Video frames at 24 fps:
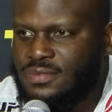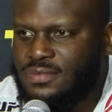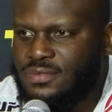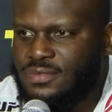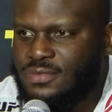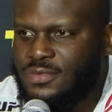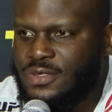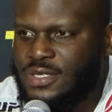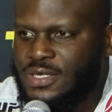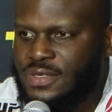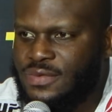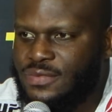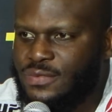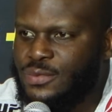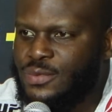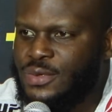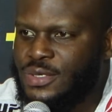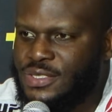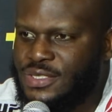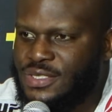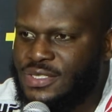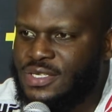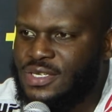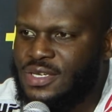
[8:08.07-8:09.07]
What is
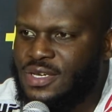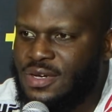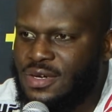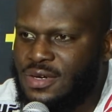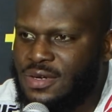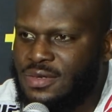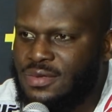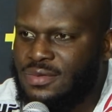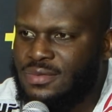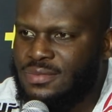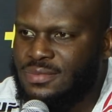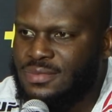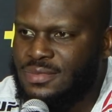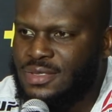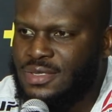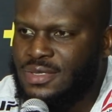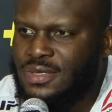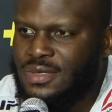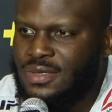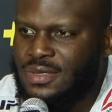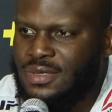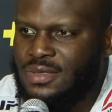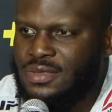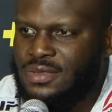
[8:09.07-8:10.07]
what is it called? Submission
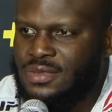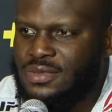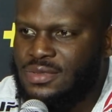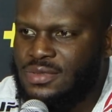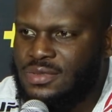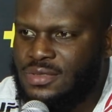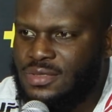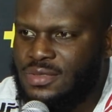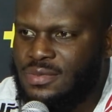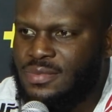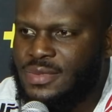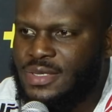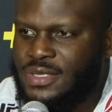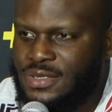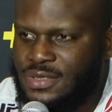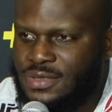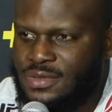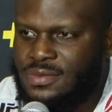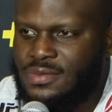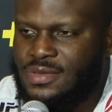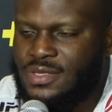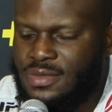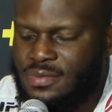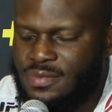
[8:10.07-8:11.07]
grappling stuff.
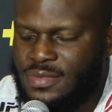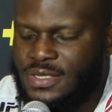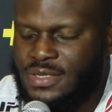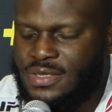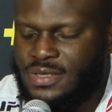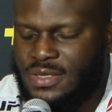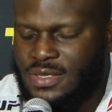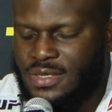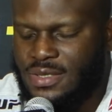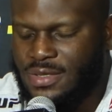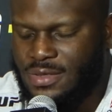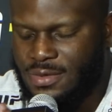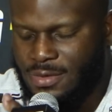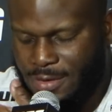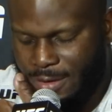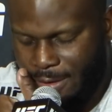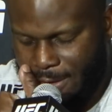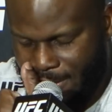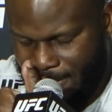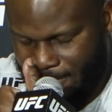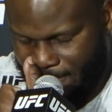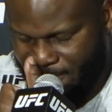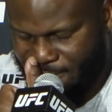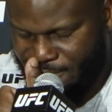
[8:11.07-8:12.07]
Submission submission
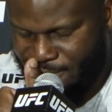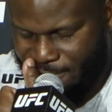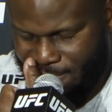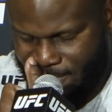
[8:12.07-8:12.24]
underground.